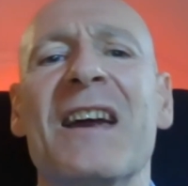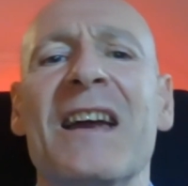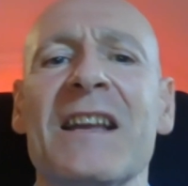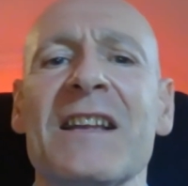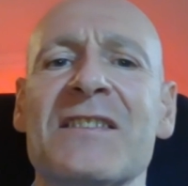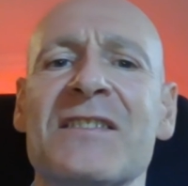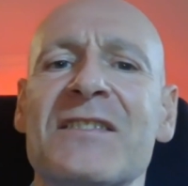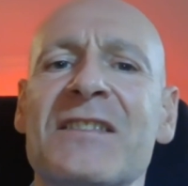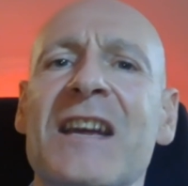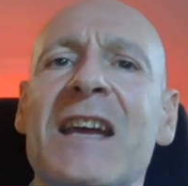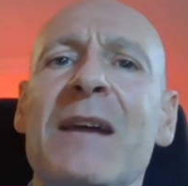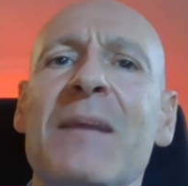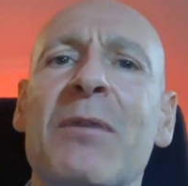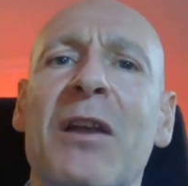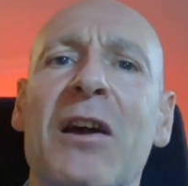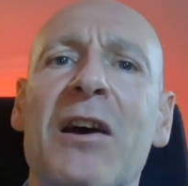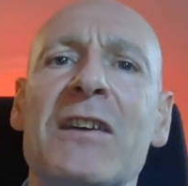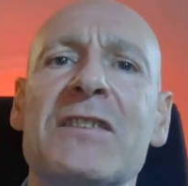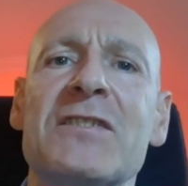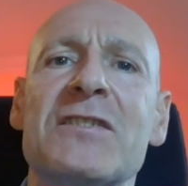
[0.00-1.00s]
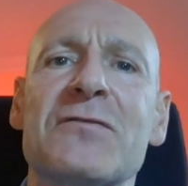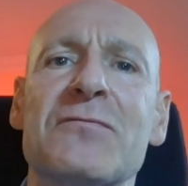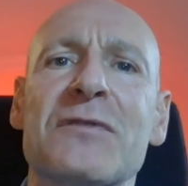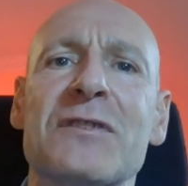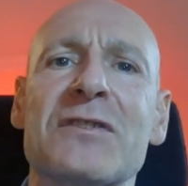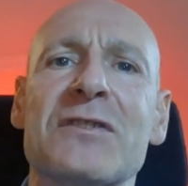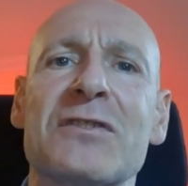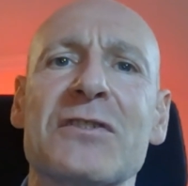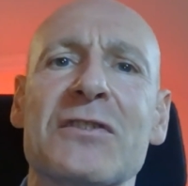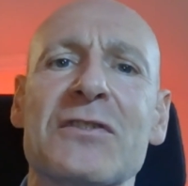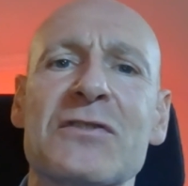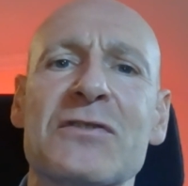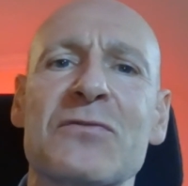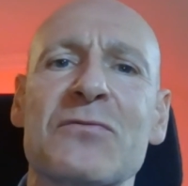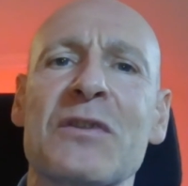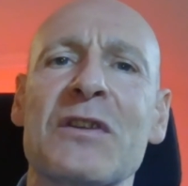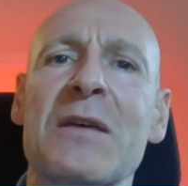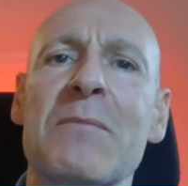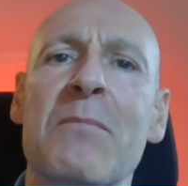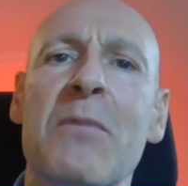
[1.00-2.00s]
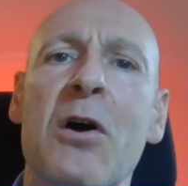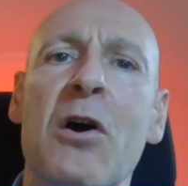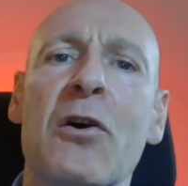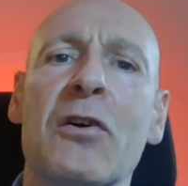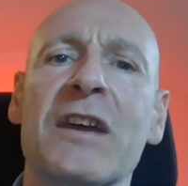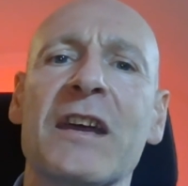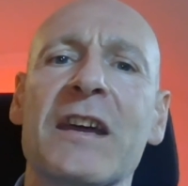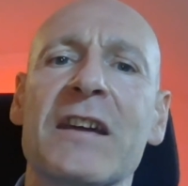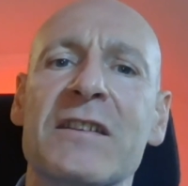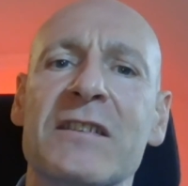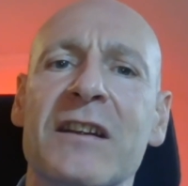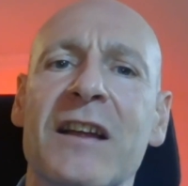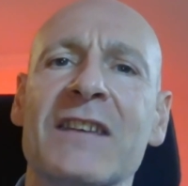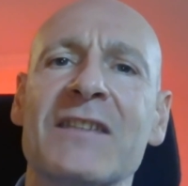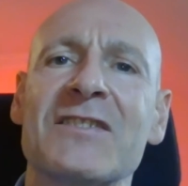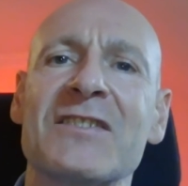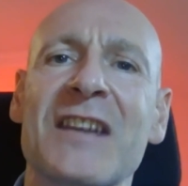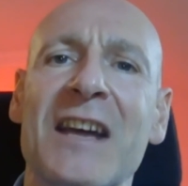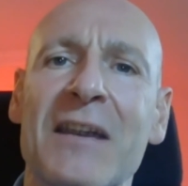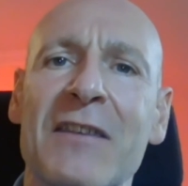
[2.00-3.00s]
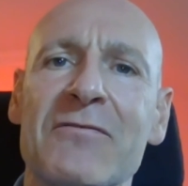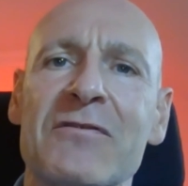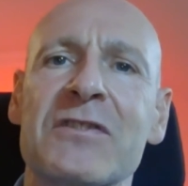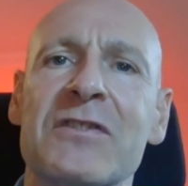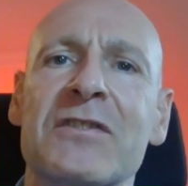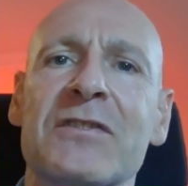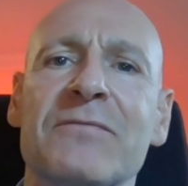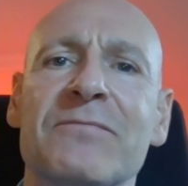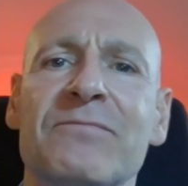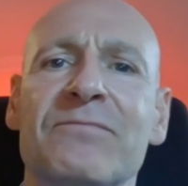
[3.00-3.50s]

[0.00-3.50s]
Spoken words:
It stabilizes returns when the market has a downturn.